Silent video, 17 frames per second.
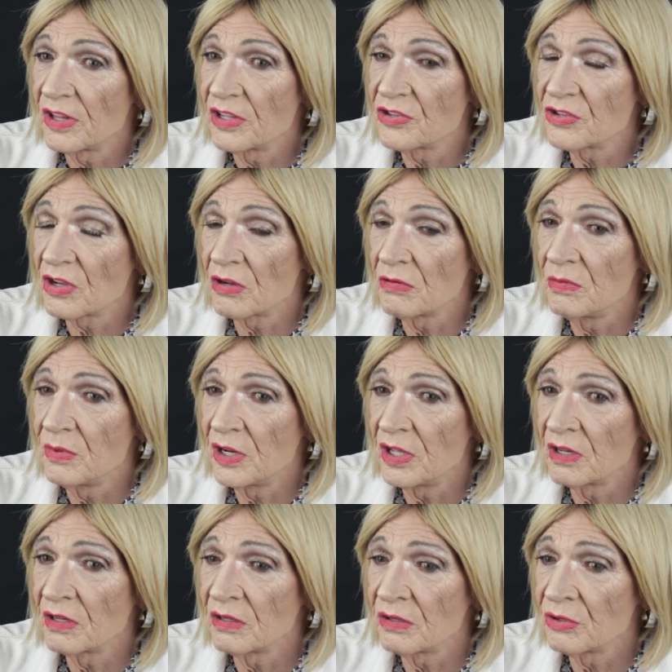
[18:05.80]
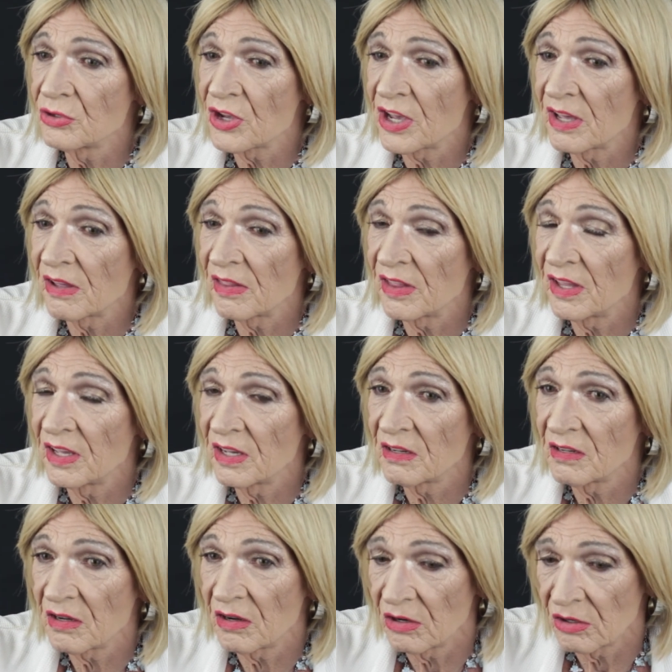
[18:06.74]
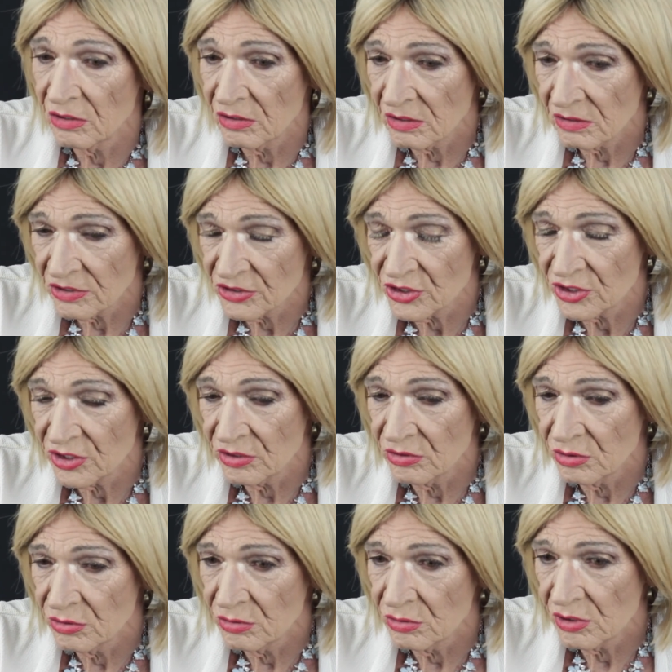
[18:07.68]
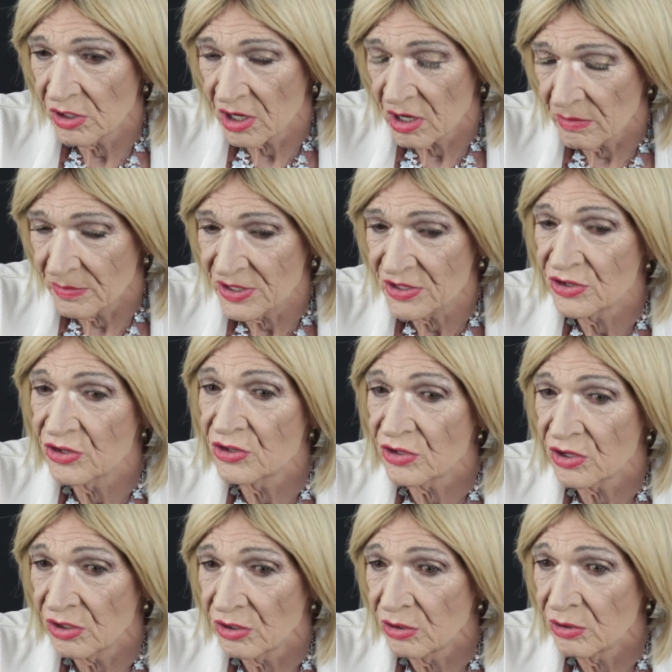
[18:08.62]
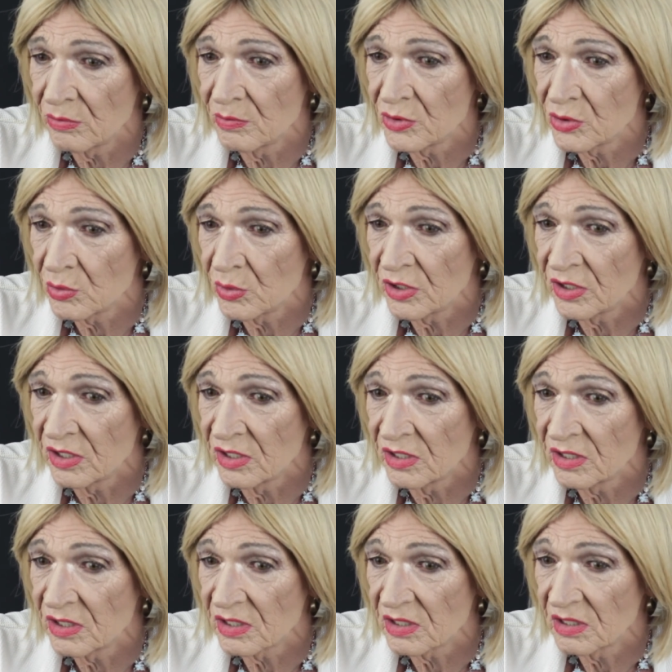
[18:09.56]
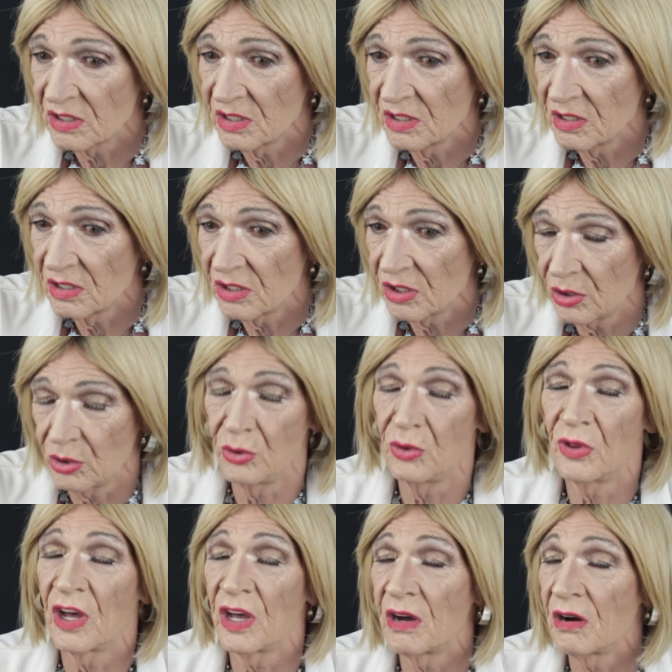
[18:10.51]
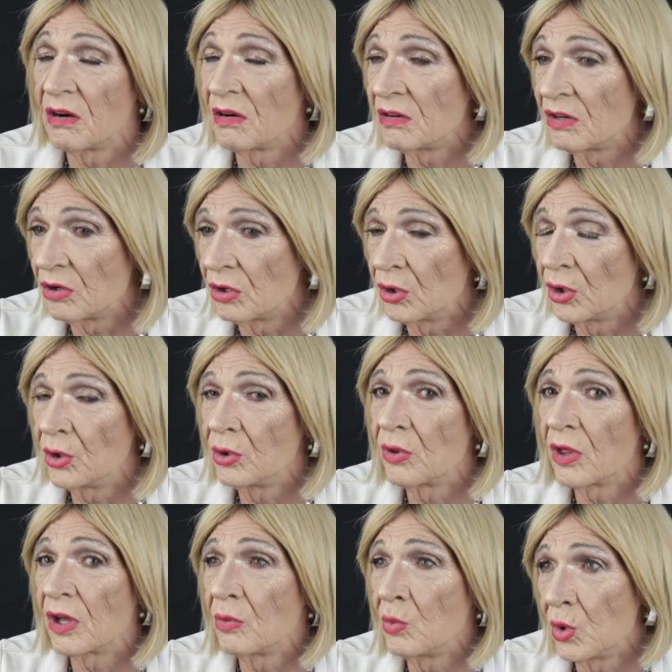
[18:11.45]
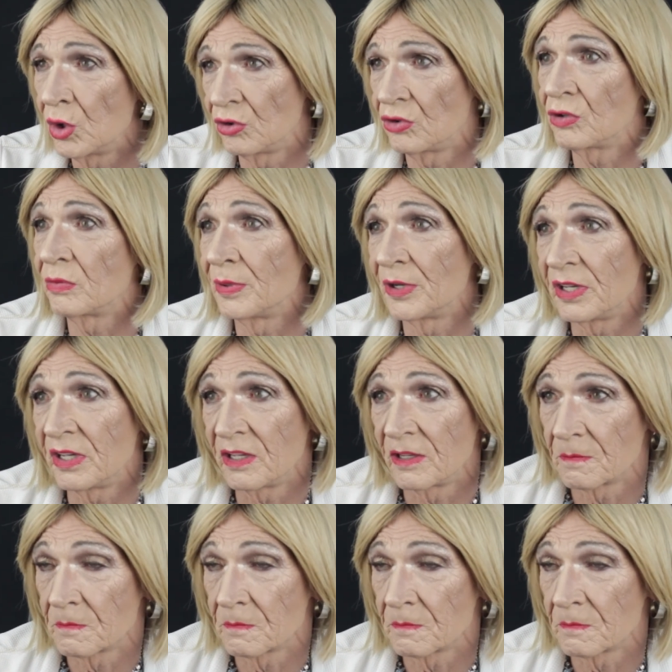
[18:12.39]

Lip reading: there's so many girls out there are still coming to terms with who they are or who they want to be.